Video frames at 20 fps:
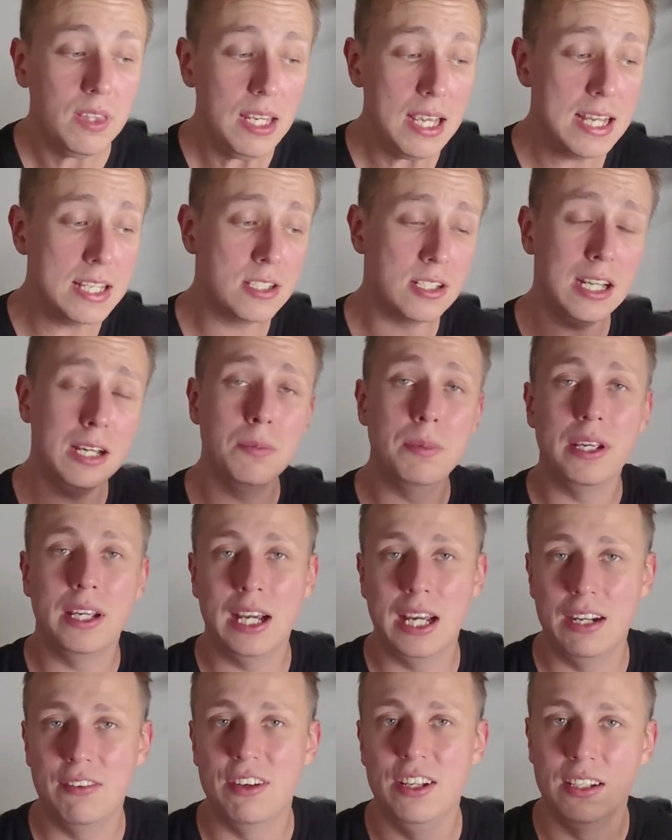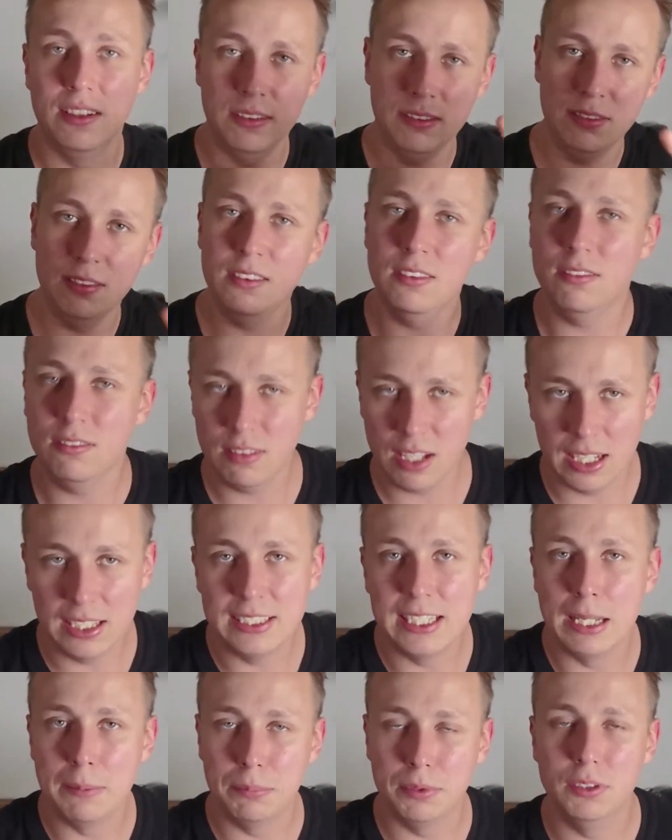And so that would be kind of an
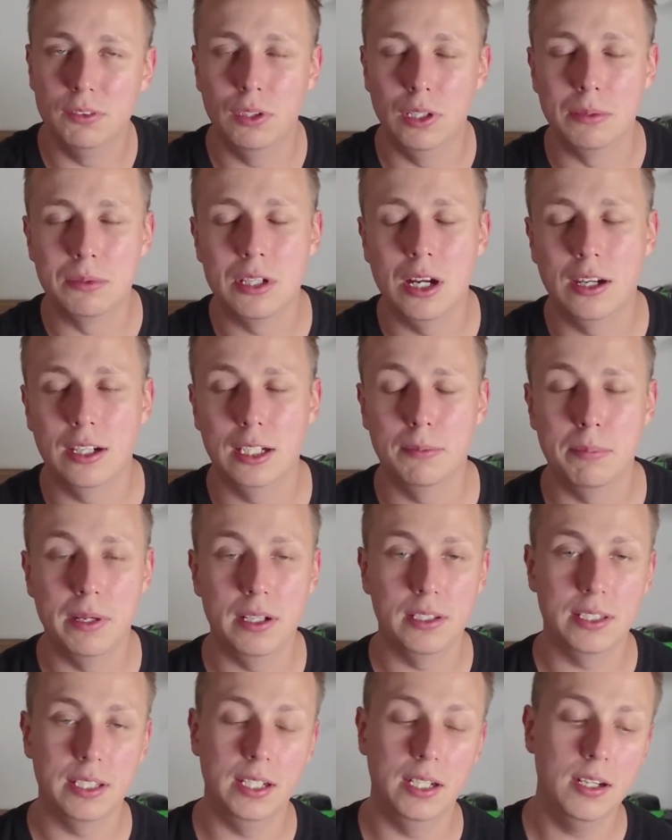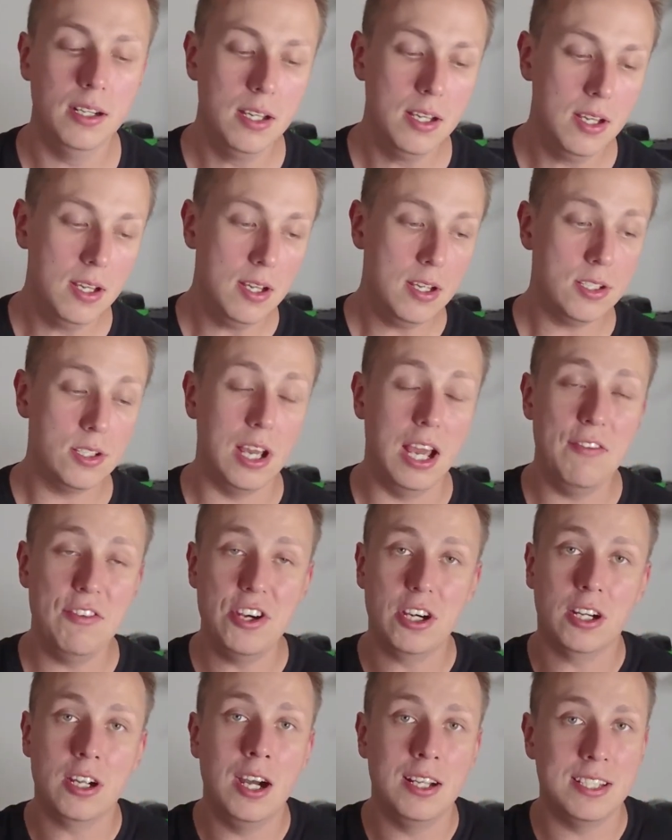example of what I'm talking about there. So having
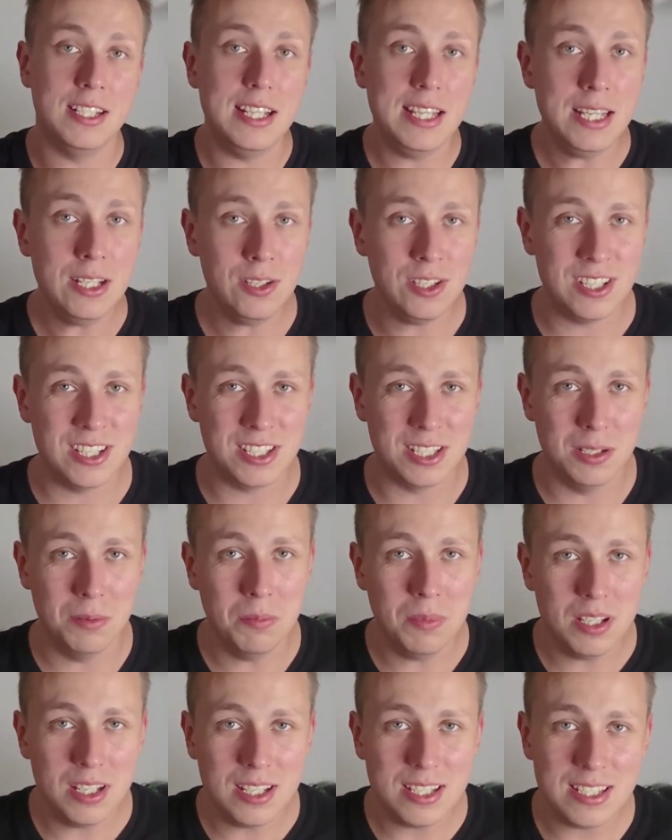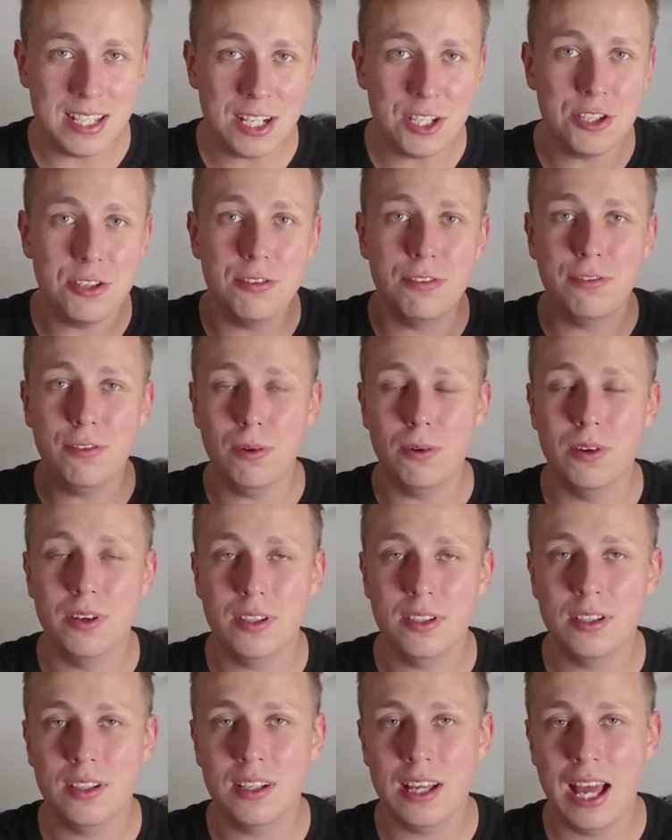your content ecosystem sets you
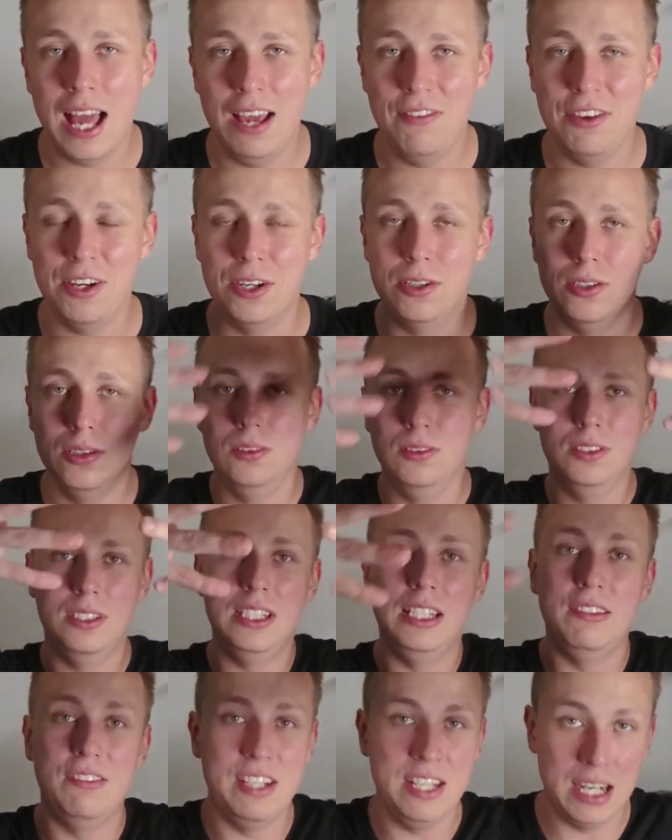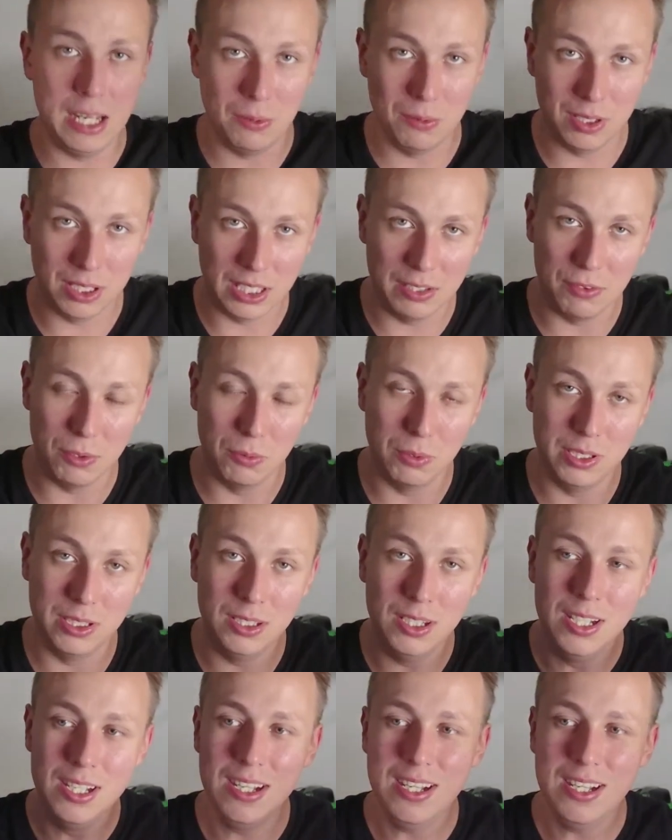forth having your own TV network, if you will.